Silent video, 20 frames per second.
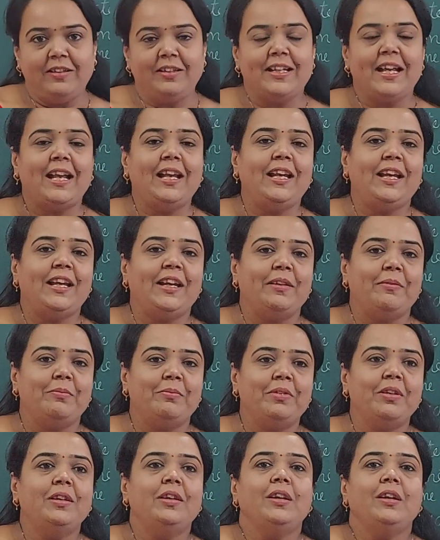Tell him
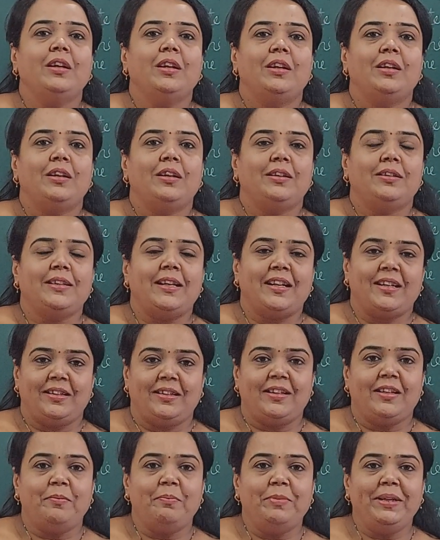that
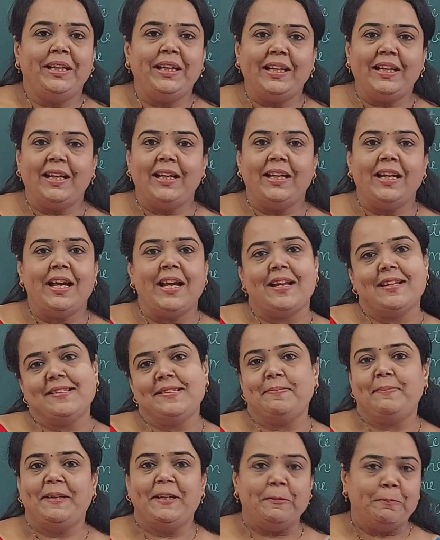the meeting has
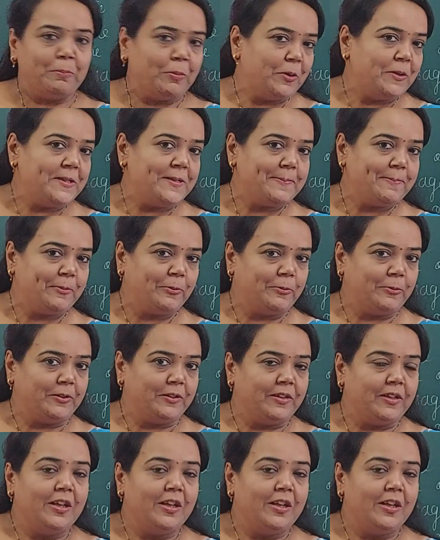been postponed.